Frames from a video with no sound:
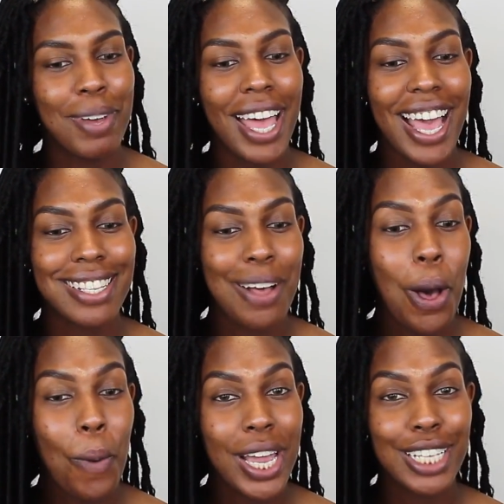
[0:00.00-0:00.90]
but as
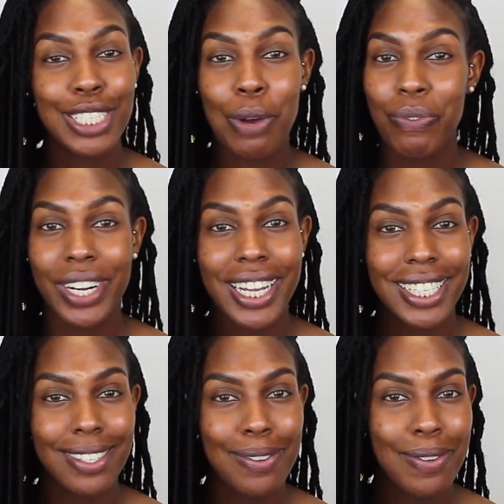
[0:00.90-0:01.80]
always don't forget
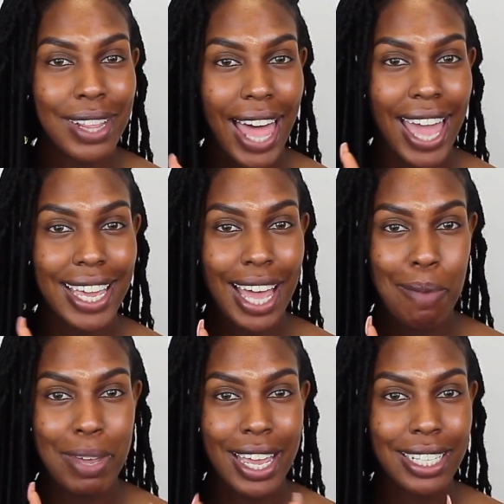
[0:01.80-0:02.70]
to like
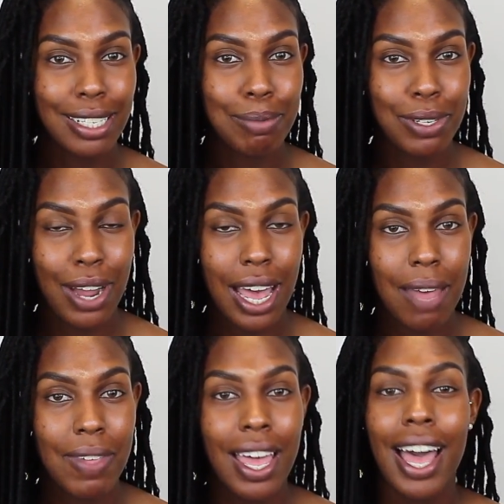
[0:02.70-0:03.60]
comment and subscribe
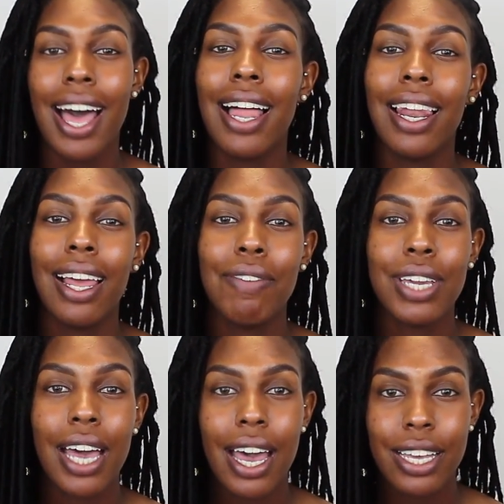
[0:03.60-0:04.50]
i love you
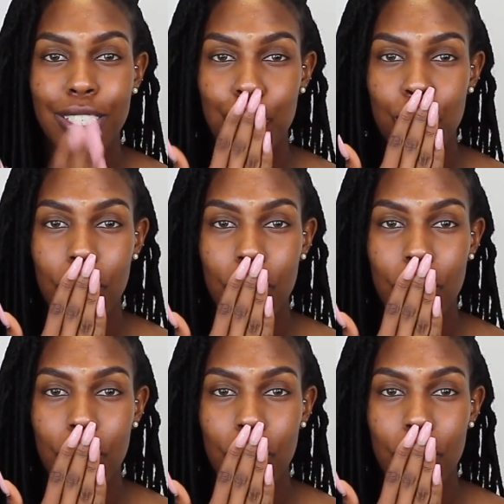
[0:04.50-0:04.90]
guys